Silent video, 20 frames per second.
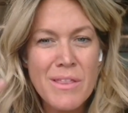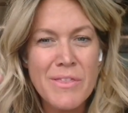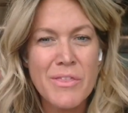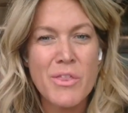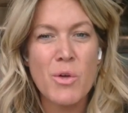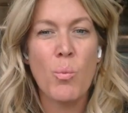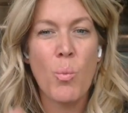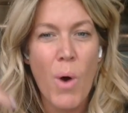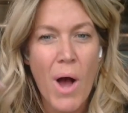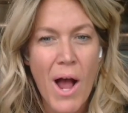
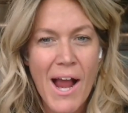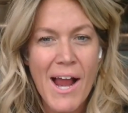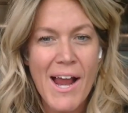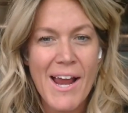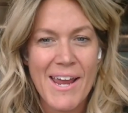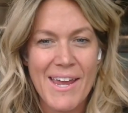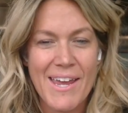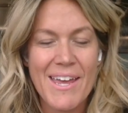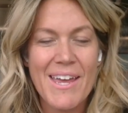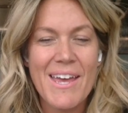the
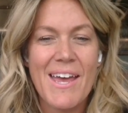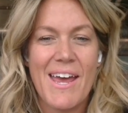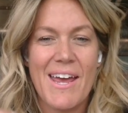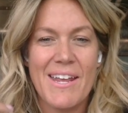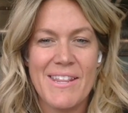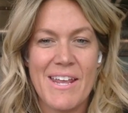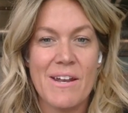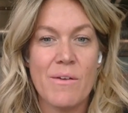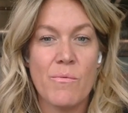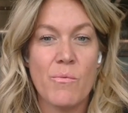why,
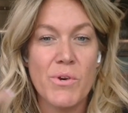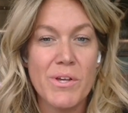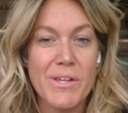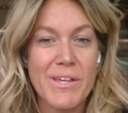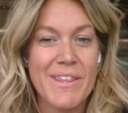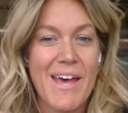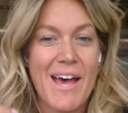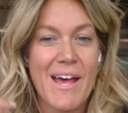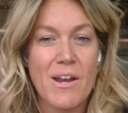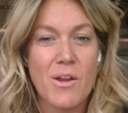and then
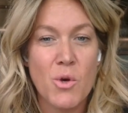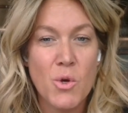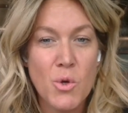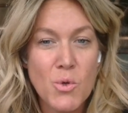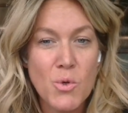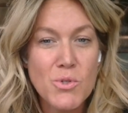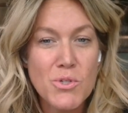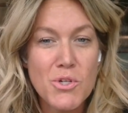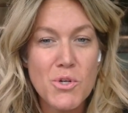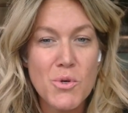really that
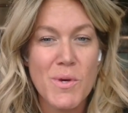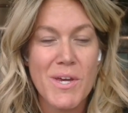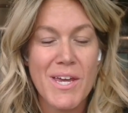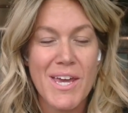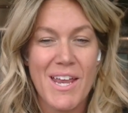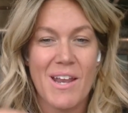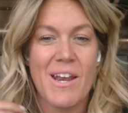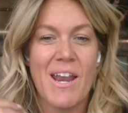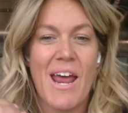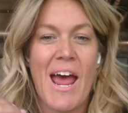who's doing
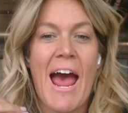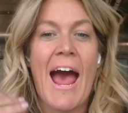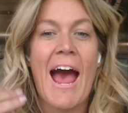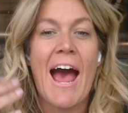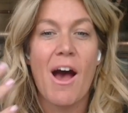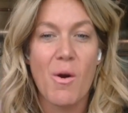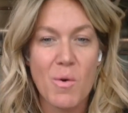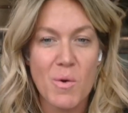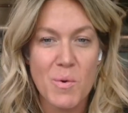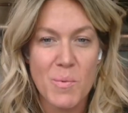it and
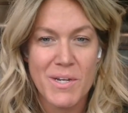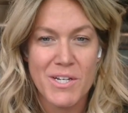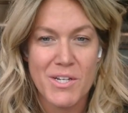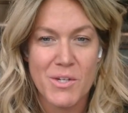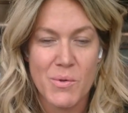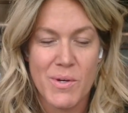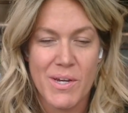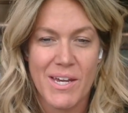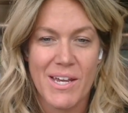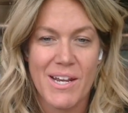how are we
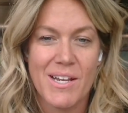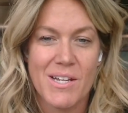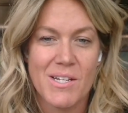doing it.